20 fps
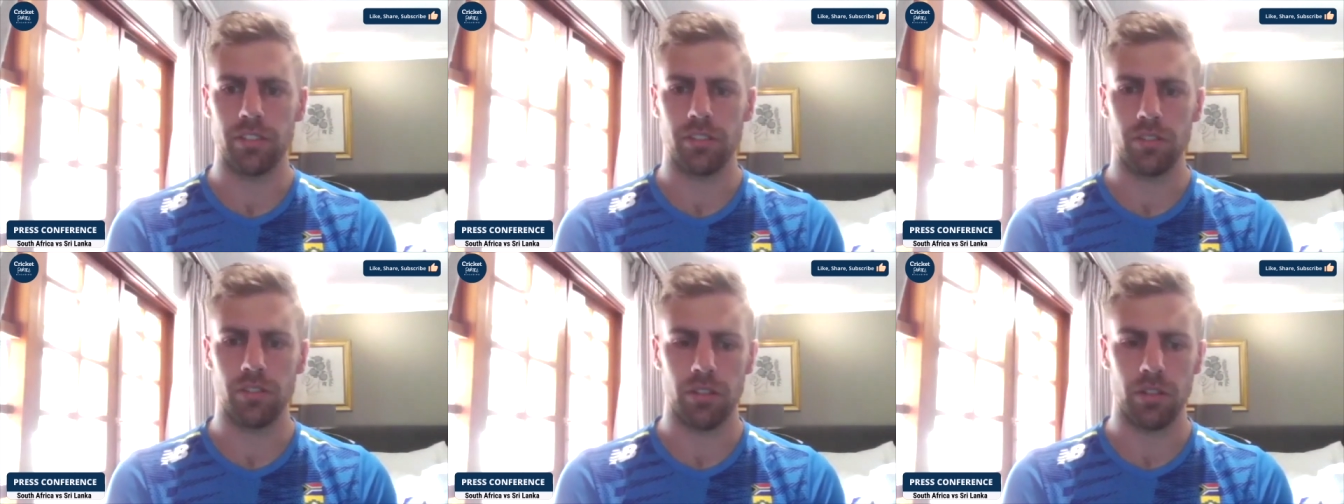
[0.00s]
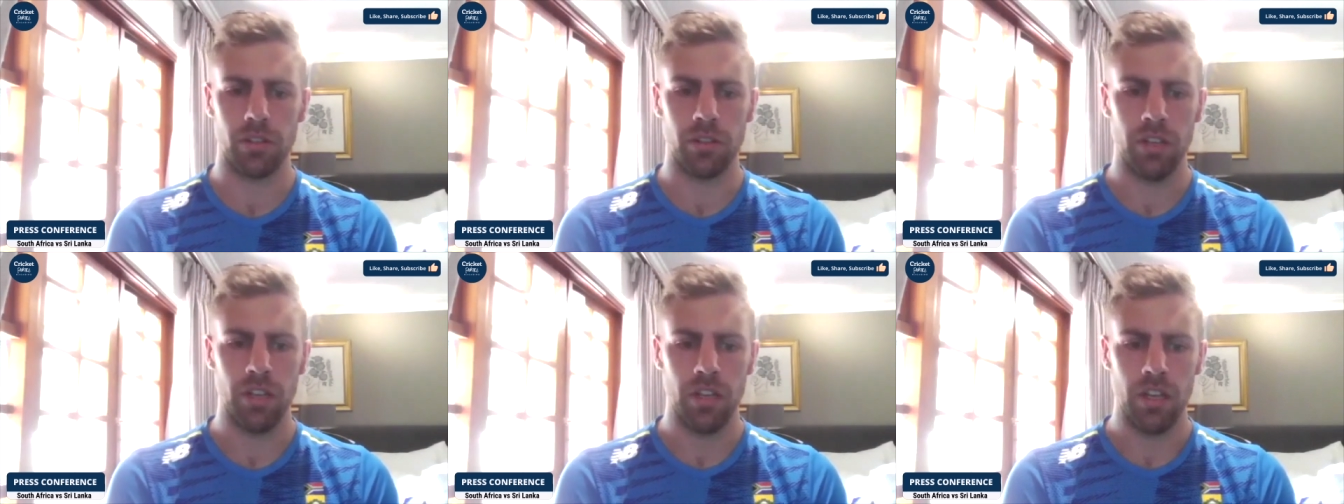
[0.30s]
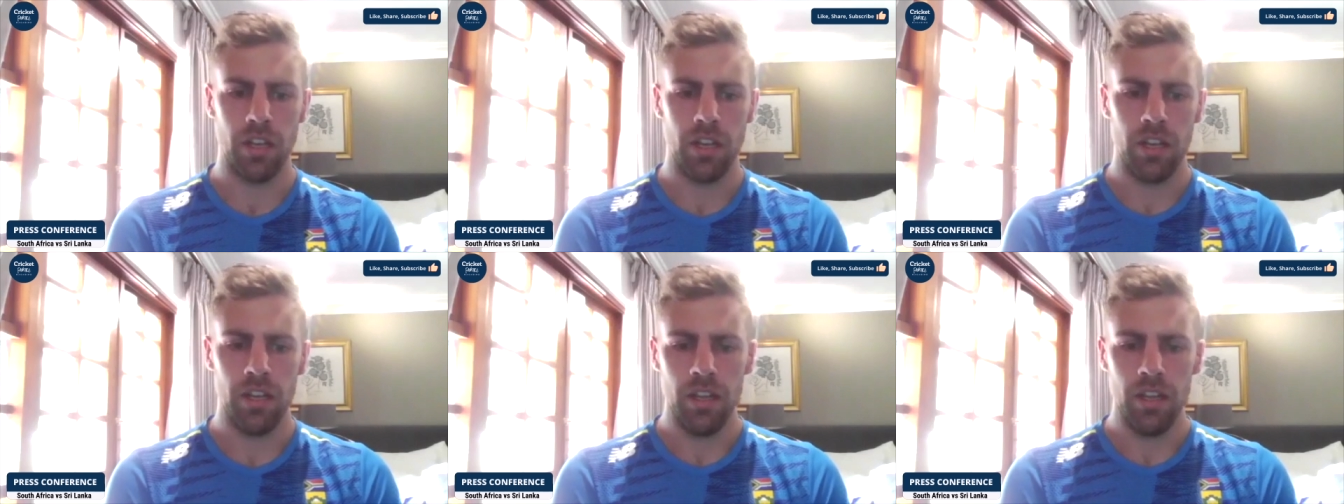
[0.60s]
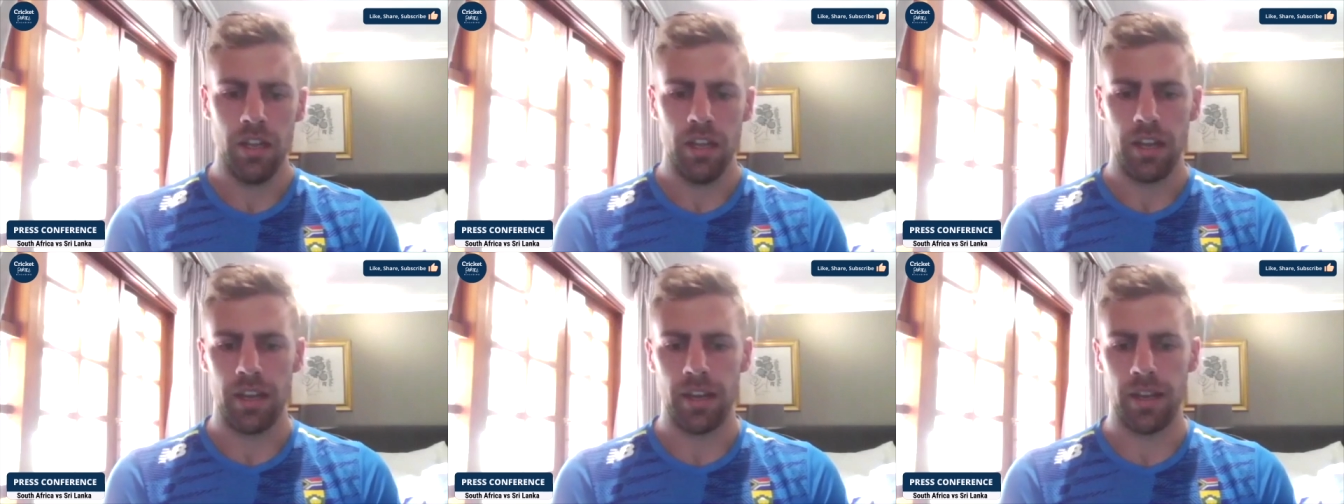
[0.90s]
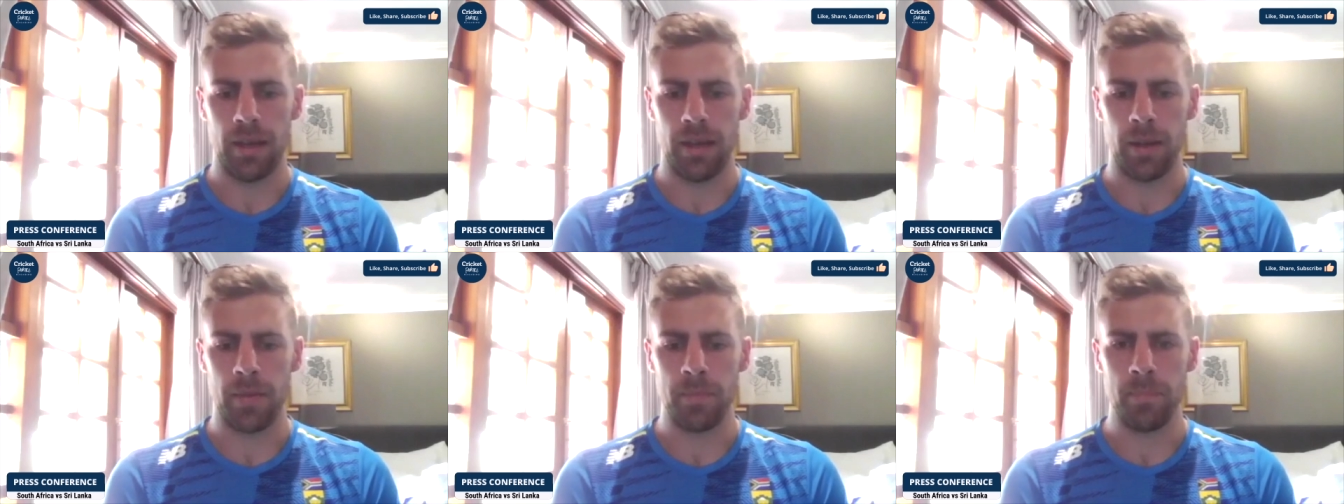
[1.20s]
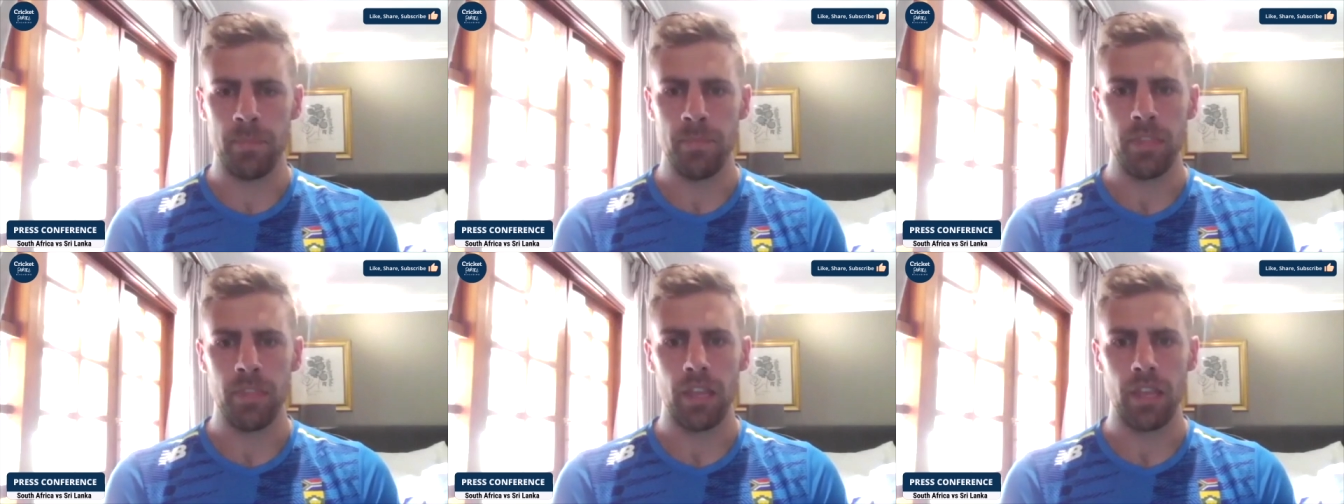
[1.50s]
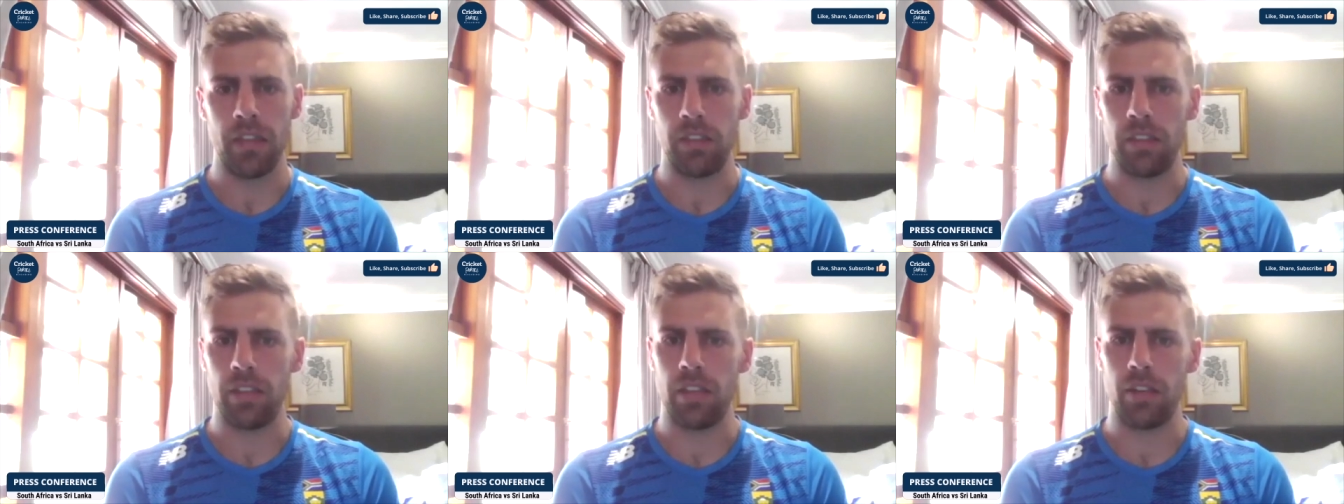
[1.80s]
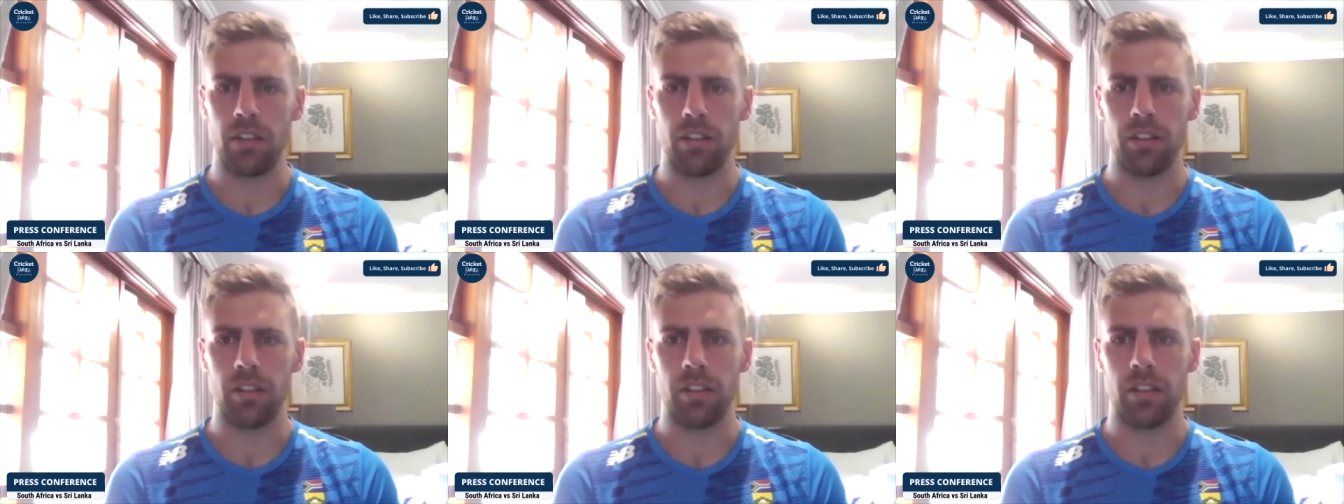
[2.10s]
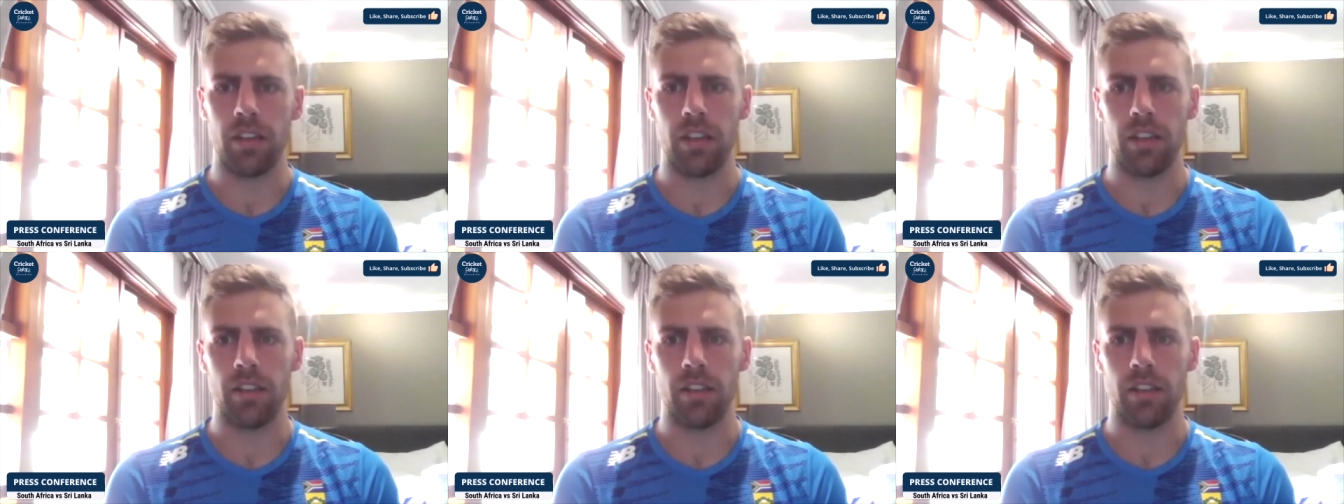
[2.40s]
So at the end of the day,